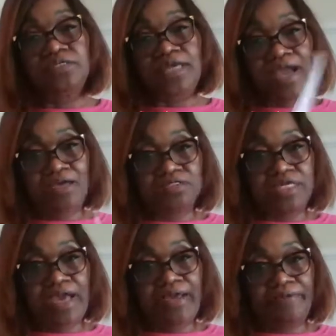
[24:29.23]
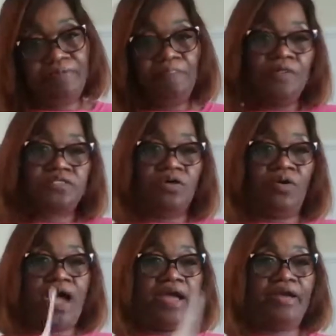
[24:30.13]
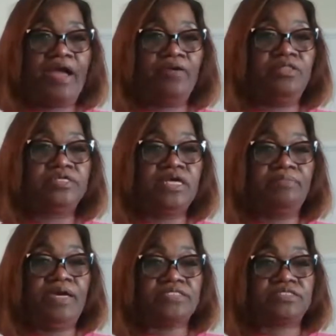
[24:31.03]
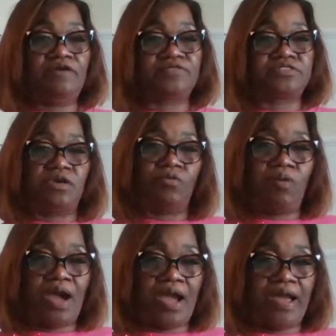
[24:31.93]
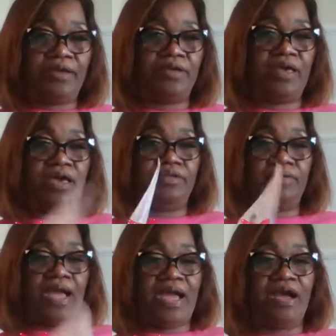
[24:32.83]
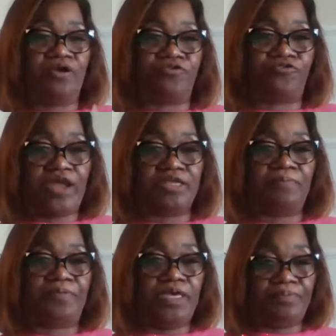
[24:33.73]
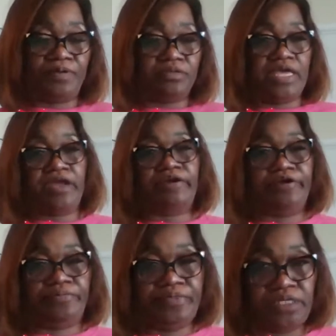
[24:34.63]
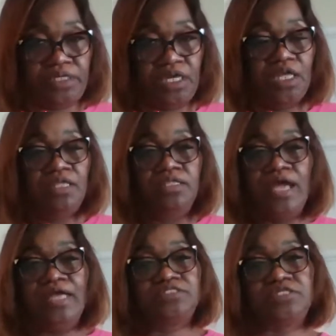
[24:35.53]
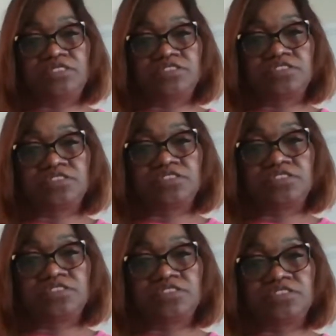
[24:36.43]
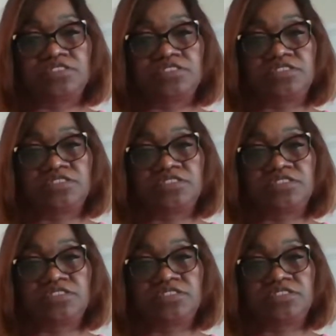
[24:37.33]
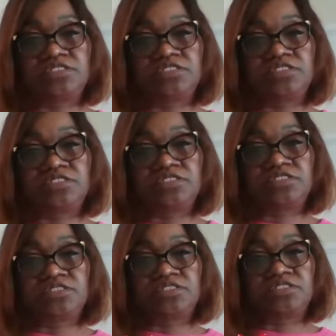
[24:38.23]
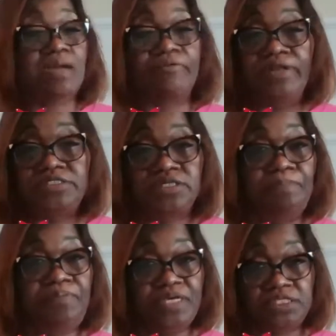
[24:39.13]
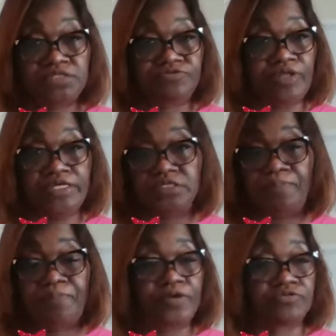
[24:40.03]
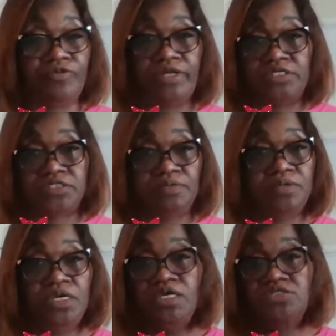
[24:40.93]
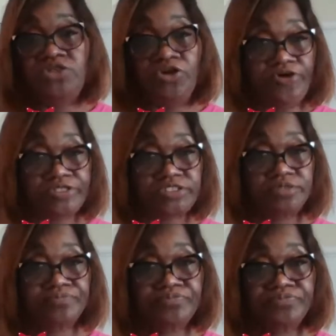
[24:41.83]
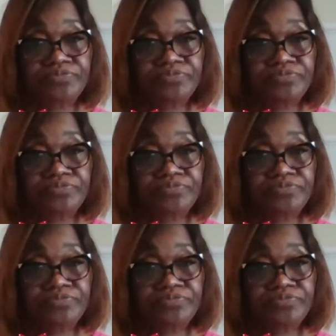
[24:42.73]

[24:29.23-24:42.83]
to the outside. So I looked at myself and said, why am I attracting people that hurt me? Not just in relationships, but in any type of relationship, business relationship, personal relationship, church.